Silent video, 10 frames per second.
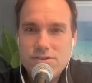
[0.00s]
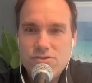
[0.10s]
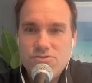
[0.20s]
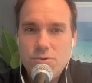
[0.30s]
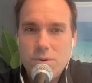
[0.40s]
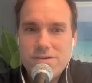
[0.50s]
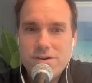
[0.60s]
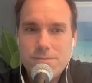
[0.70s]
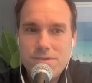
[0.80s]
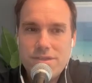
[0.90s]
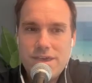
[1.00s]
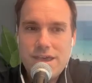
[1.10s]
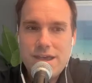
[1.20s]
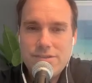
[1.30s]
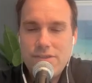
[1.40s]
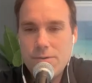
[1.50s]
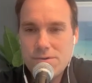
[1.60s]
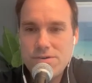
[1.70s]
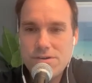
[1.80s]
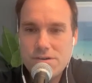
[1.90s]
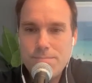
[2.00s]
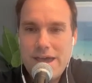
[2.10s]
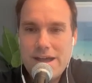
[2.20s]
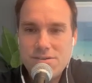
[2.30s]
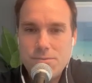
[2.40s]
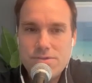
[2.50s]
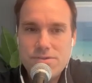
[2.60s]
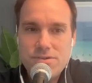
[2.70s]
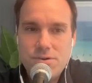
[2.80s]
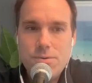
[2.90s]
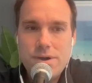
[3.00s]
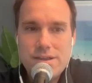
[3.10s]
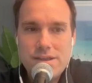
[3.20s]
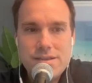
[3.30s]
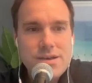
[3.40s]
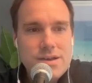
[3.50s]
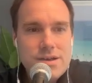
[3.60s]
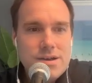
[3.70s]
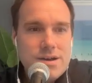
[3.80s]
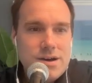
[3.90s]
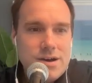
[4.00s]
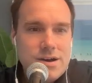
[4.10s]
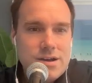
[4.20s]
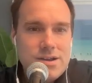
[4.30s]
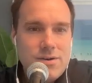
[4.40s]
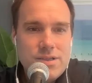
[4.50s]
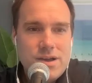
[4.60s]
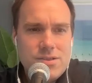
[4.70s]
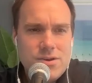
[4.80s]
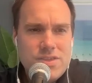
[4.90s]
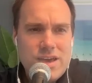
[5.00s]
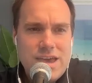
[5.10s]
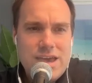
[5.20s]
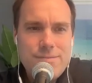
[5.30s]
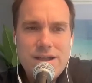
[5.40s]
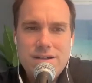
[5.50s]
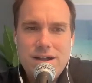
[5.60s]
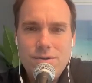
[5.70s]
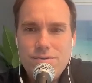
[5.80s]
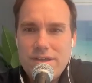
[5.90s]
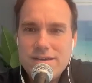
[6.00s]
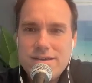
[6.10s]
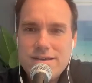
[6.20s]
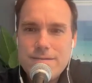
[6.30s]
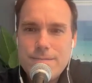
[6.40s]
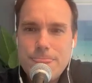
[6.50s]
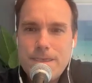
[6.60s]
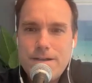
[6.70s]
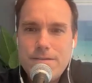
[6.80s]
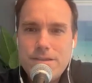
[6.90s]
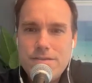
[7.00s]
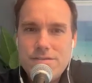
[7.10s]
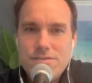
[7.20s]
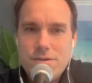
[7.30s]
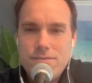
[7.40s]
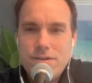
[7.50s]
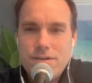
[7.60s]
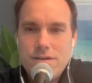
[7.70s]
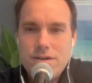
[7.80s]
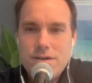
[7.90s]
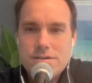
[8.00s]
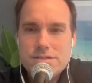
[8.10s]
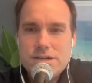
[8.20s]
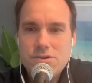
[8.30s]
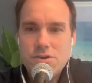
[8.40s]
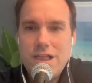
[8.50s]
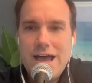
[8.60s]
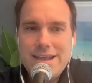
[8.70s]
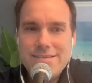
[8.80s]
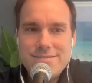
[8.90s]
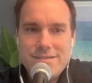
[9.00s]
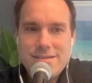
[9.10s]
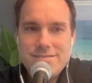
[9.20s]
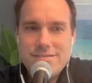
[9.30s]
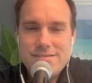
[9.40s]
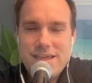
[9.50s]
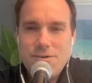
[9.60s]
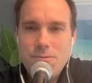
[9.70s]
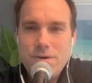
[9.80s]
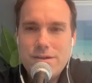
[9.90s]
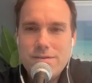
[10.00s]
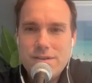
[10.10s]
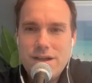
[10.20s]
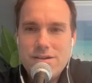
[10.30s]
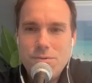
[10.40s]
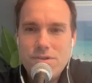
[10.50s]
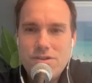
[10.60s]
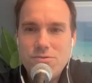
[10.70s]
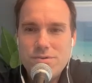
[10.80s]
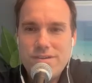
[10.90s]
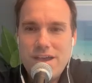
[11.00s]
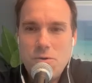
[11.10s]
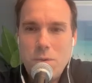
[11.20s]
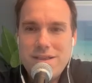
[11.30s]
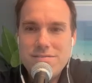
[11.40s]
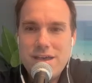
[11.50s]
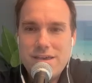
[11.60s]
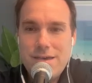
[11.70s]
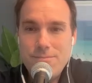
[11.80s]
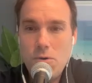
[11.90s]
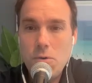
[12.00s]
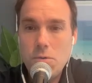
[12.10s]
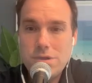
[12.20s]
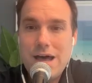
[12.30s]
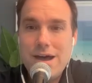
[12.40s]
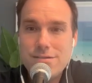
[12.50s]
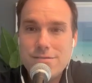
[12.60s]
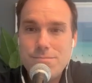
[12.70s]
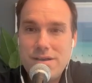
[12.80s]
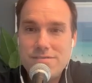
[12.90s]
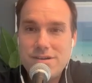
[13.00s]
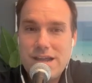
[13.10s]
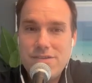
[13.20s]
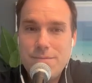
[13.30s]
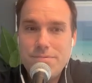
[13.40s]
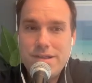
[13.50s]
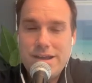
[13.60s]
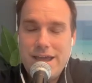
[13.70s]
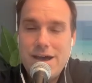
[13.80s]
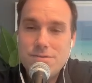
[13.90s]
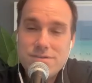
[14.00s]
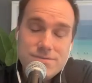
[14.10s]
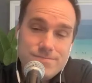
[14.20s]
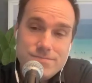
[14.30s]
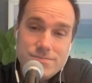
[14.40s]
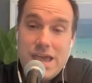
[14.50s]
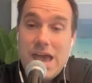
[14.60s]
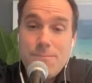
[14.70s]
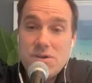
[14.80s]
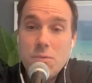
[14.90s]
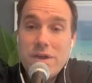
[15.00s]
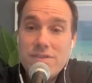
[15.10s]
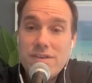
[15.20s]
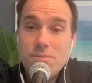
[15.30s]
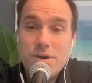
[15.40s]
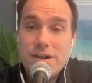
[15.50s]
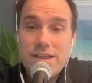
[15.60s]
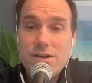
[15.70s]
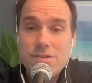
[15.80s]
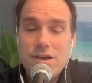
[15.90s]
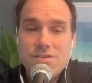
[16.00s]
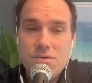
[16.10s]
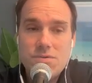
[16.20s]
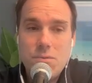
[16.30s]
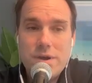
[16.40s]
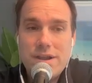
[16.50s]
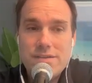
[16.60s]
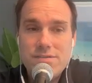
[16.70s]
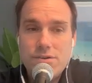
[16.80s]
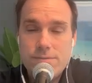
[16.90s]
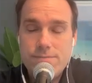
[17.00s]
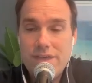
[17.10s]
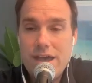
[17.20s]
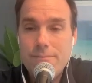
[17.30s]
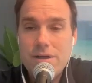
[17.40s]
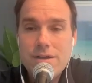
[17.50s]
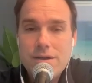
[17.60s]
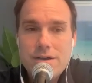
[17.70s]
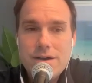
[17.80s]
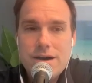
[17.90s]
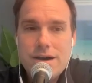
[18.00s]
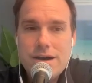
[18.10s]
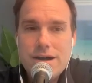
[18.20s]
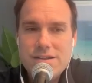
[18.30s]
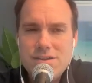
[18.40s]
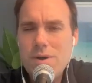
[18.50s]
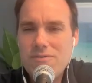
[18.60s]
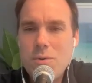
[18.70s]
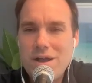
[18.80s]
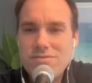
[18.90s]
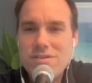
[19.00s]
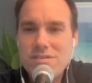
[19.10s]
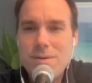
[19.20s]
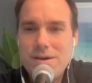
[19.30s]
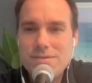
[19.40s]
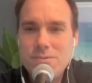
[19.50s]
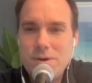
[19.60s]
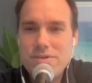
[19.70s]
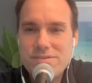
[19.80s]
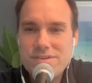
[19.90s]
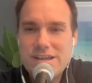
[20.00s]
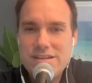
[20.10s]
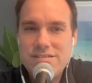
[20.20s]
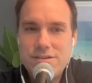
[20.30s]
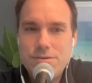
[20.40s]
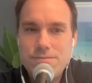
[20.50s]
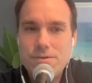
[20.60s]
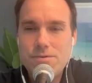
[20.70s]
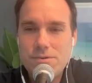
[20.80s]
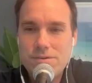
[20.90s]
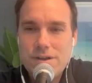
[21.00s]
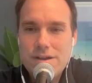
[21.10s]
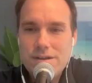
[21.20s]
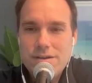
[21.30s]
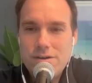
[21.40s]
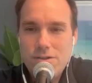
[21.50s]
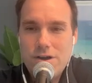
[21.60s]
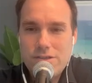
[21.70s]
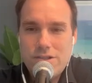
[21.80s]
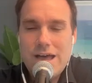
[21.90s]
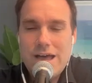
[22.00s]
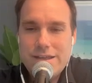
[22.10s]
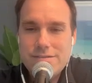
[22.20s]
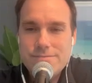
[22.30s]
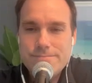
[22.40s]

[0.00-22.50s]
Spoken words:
short-term thing and then they return back to what they're doing. And, I look at that game and I don't think, the sort of underlying statistics in that one. And I don't think Georgia Tech wins that game a whole lot based on how that played out. They happened to win this one and held on to win it. So good for them. I do have questions about whether it's going to continue further along the line.